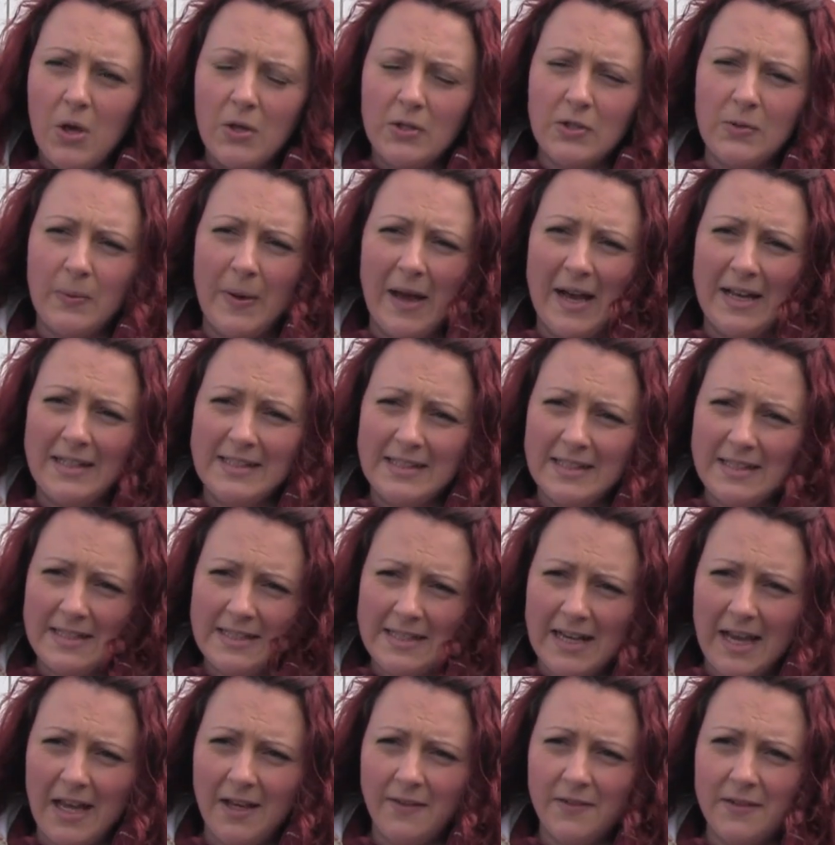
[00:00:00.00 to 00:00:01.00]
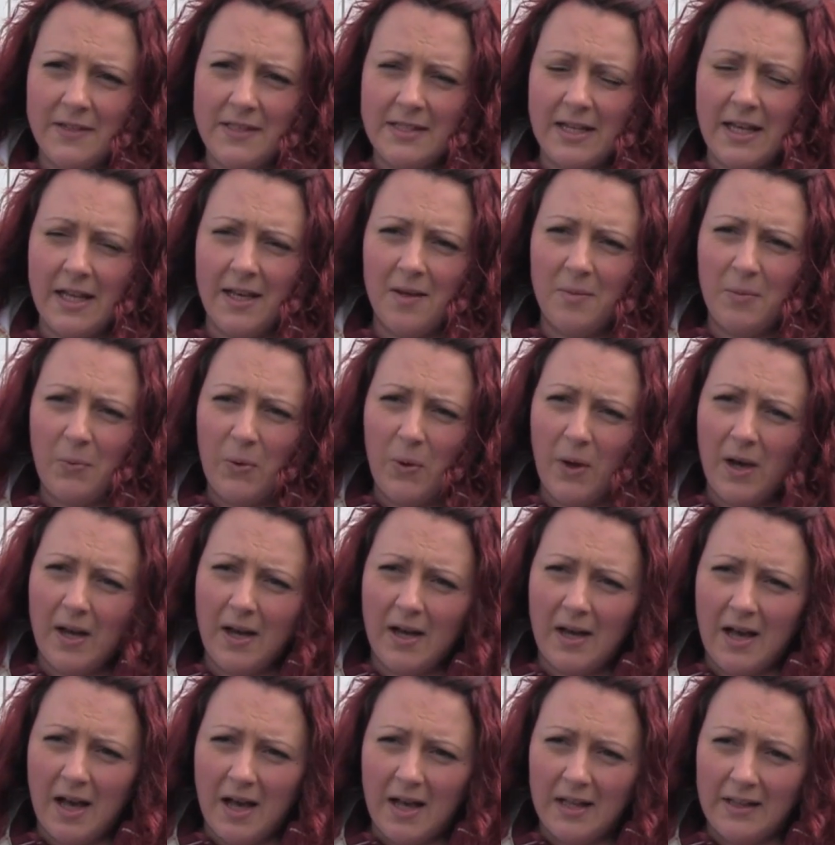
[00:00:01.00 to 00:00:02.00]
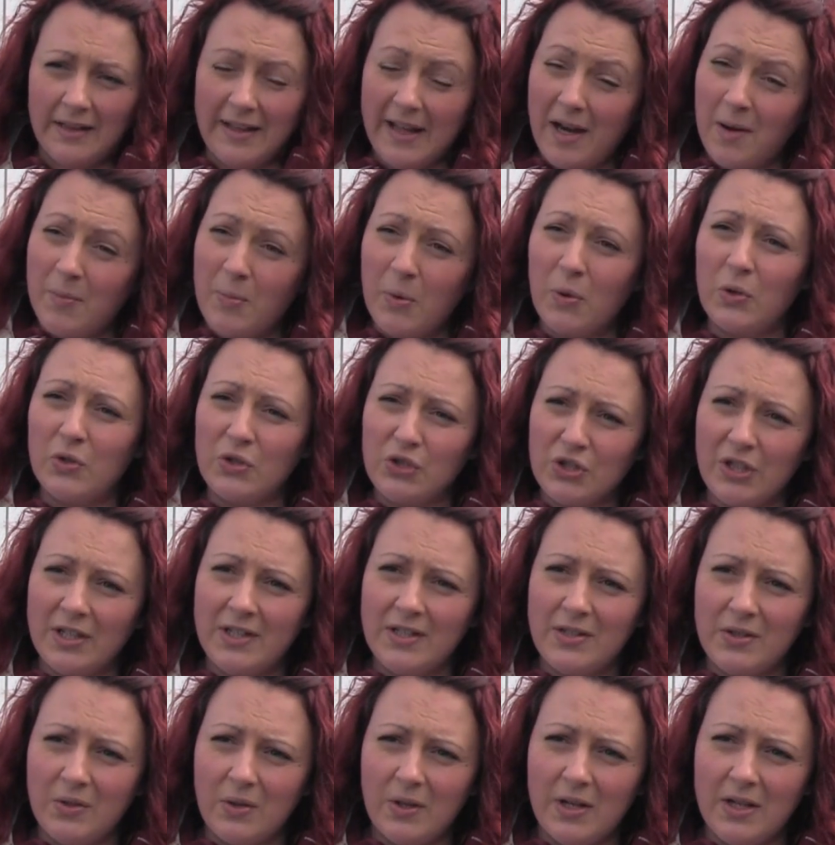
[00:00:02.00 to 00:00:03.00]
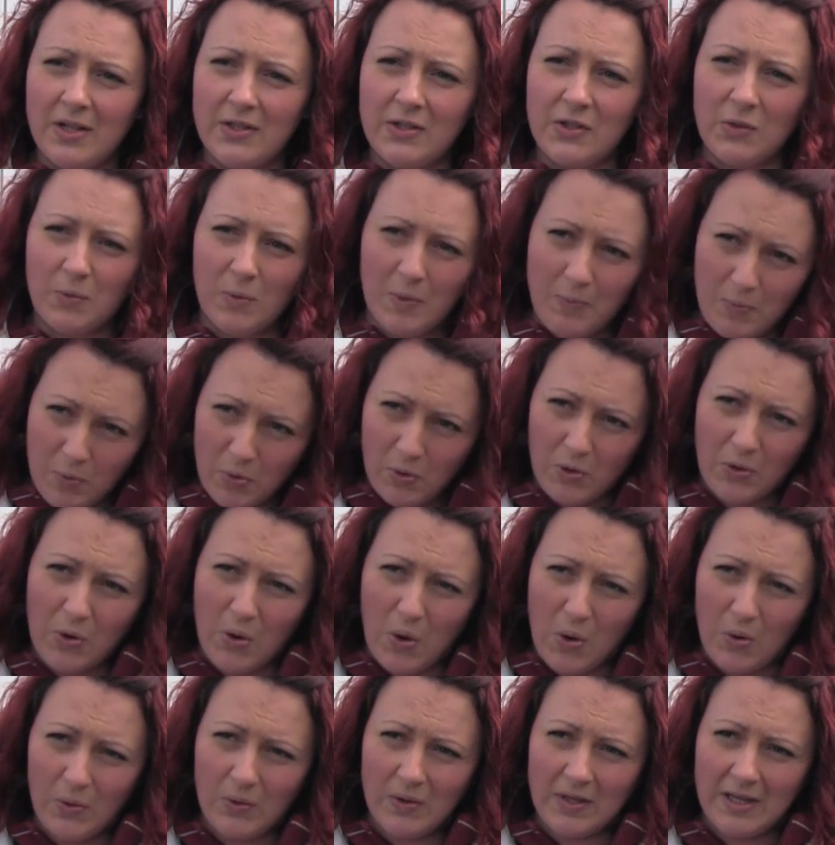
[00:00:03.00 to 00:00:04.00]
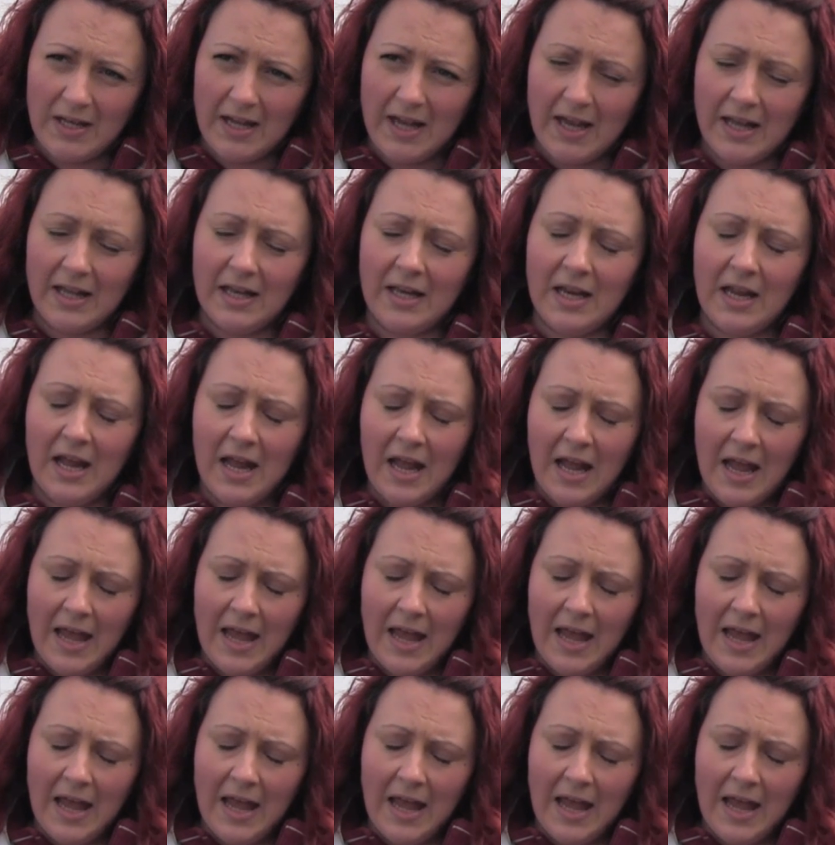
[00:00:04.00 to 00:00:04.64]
so we had to get the divers in and put a letterbox shutter on it, so we poured concrete in